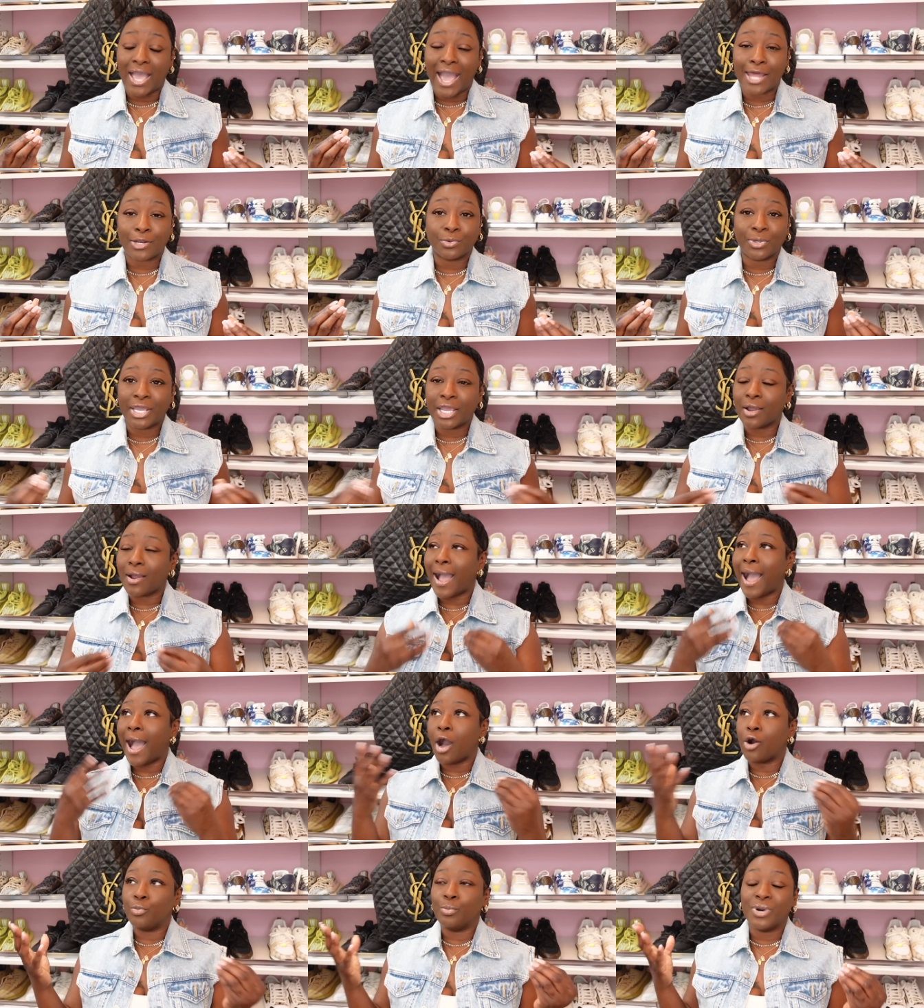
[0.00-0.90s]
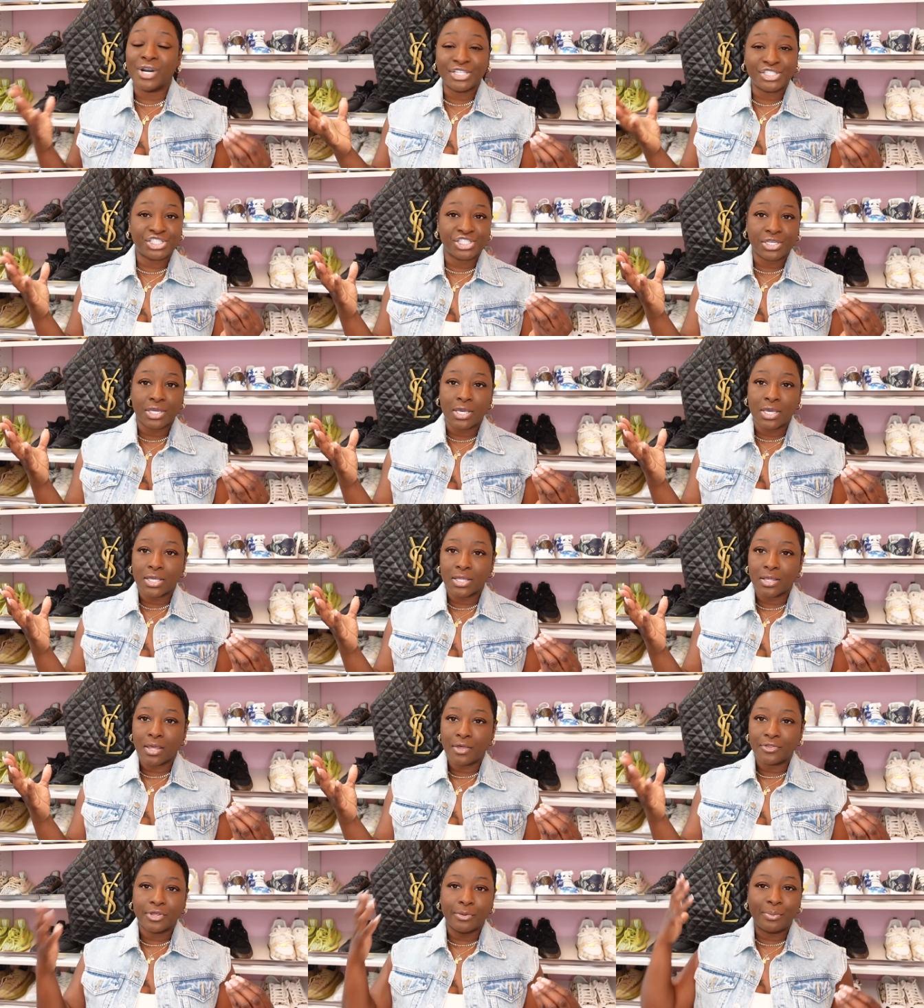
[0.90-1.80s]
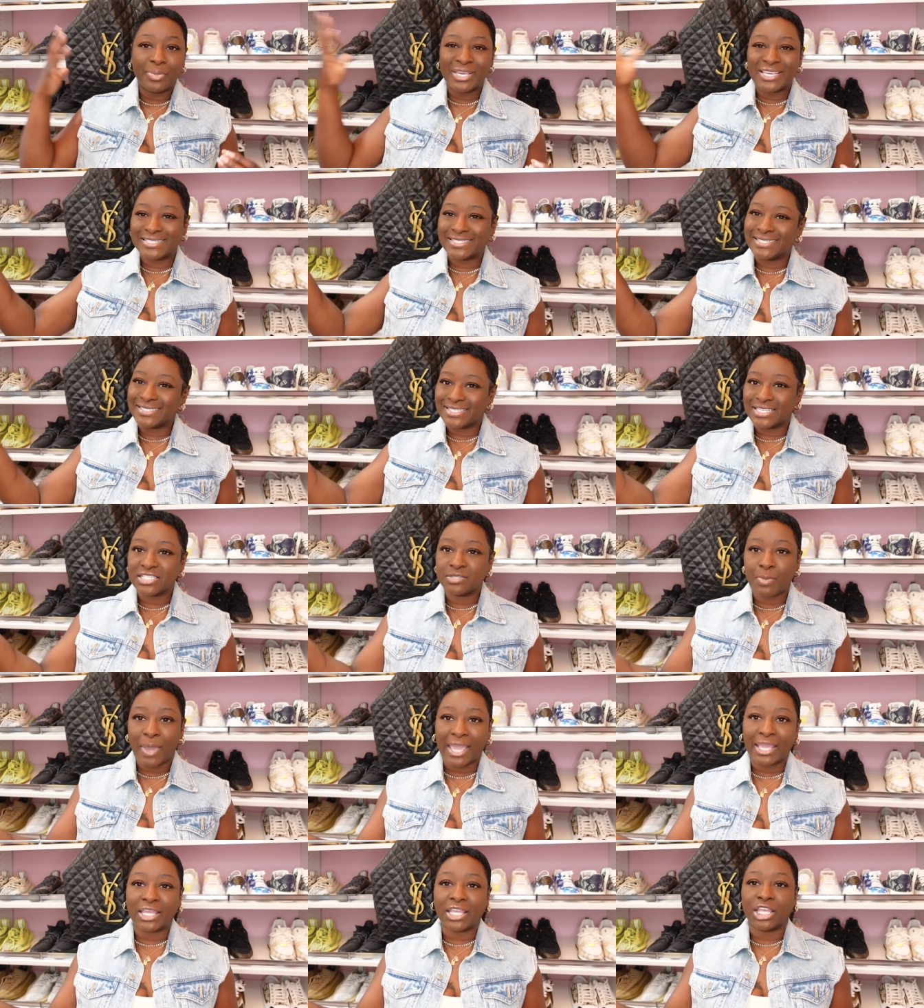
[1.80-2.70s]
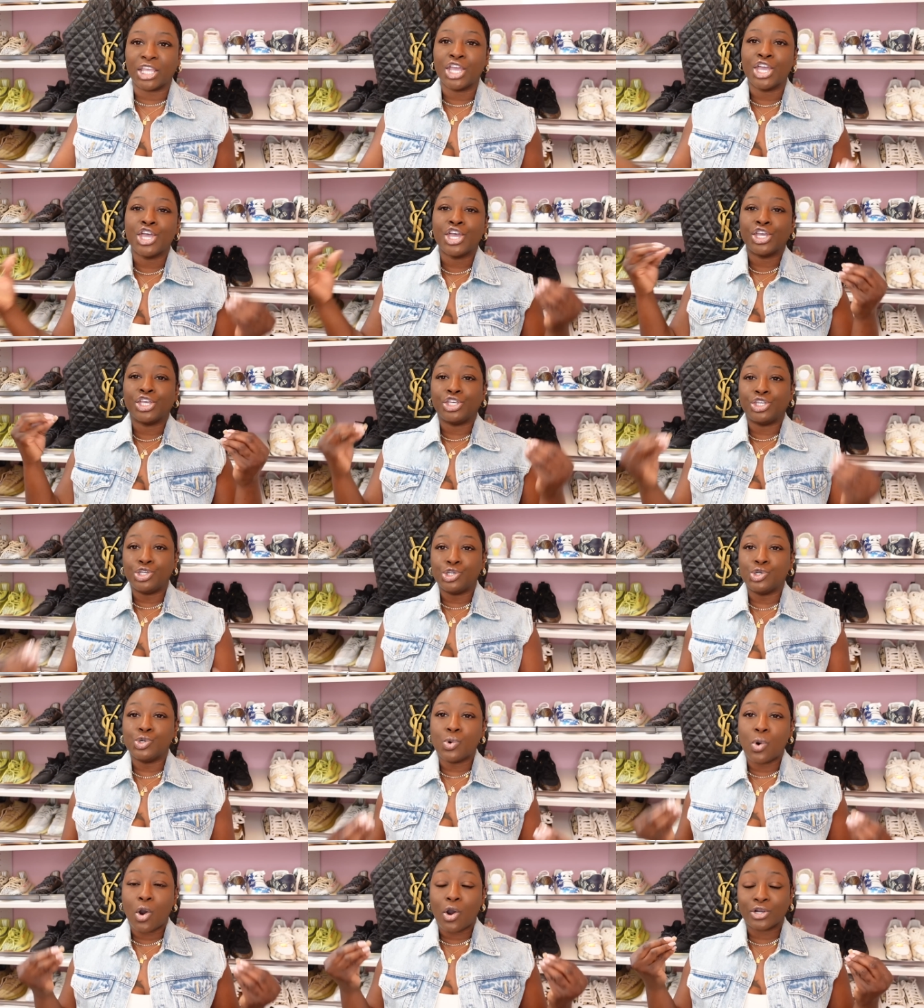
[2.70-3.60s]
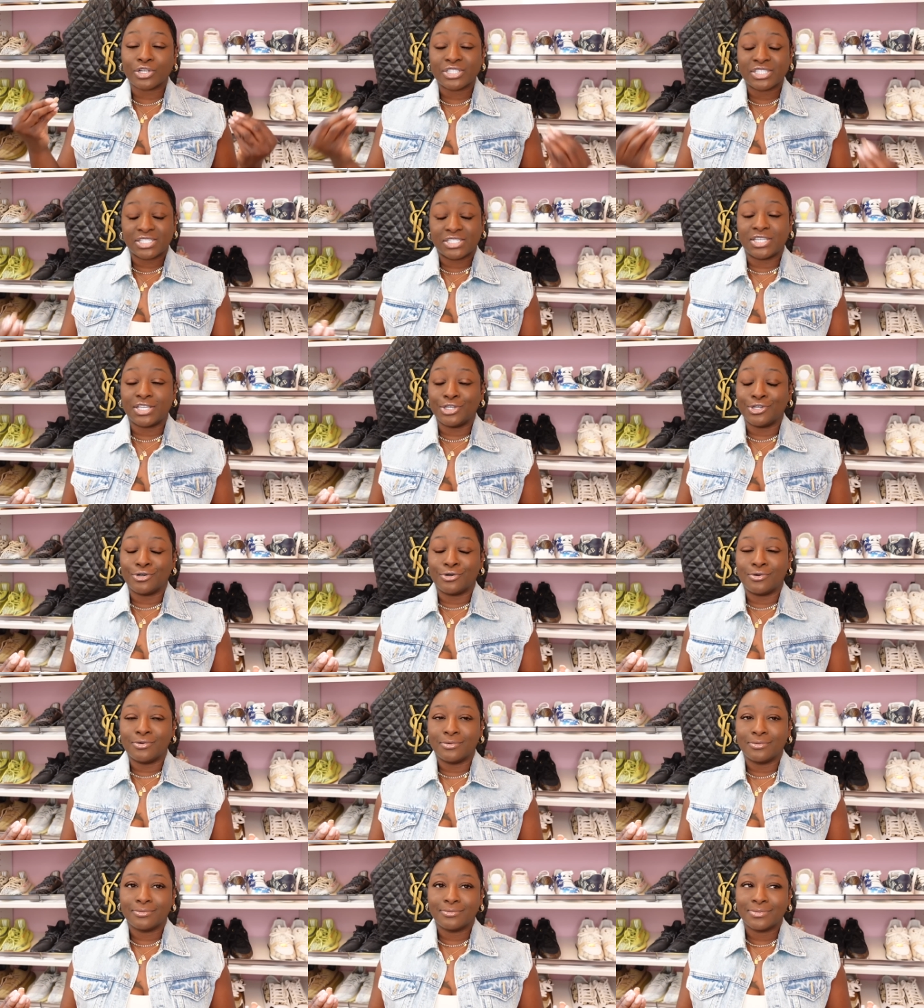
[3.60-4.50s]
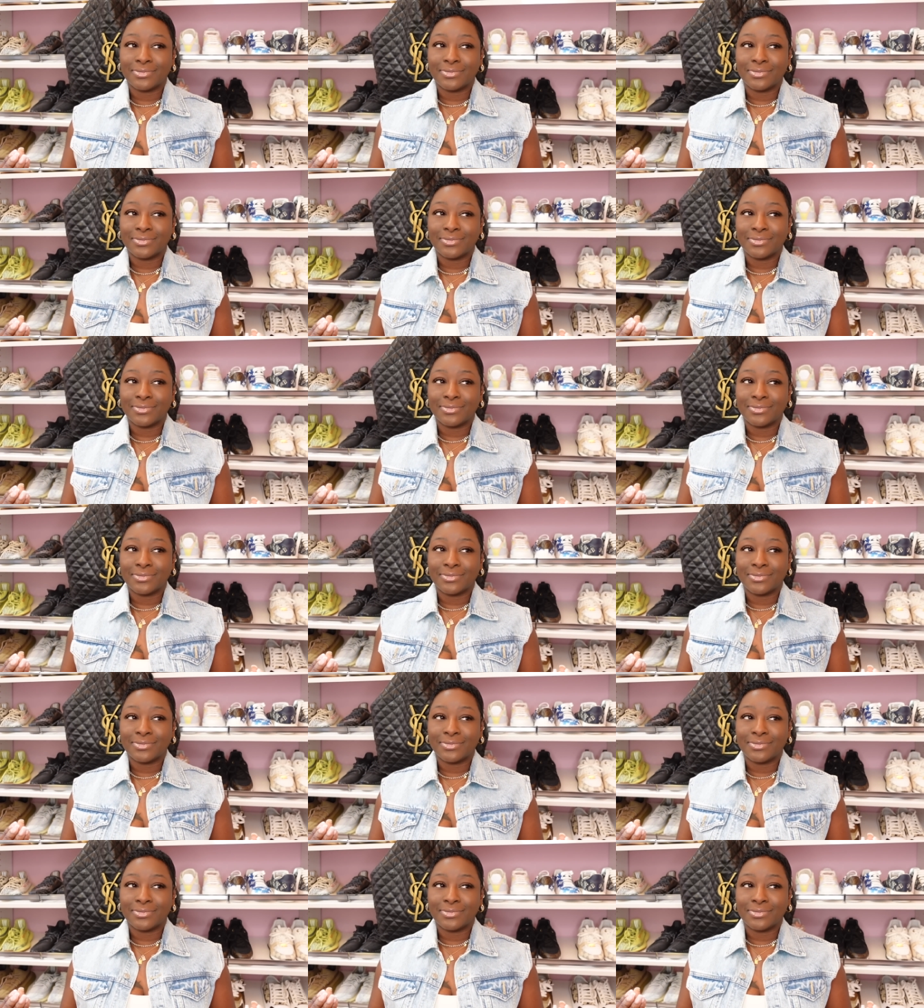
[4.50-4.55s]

I don't care how much the business is making, you are still,